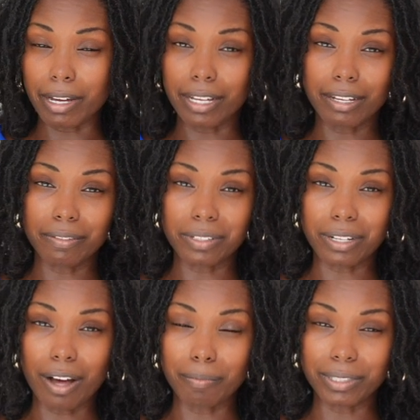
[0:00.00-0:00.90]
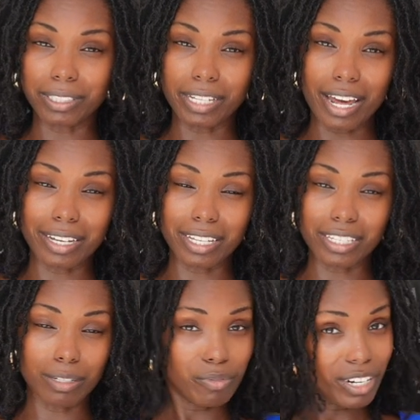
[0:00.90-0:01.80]
might have accomplished that
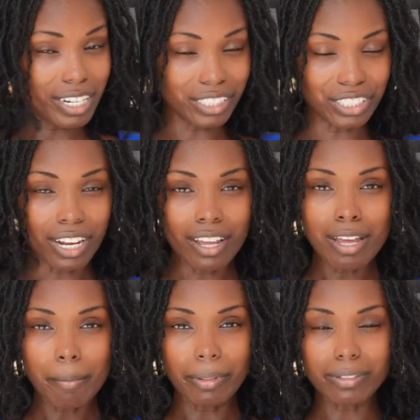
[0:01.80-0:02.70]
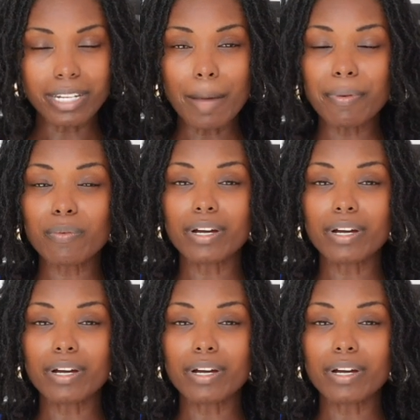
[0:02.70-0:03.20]
against the British. But there's not been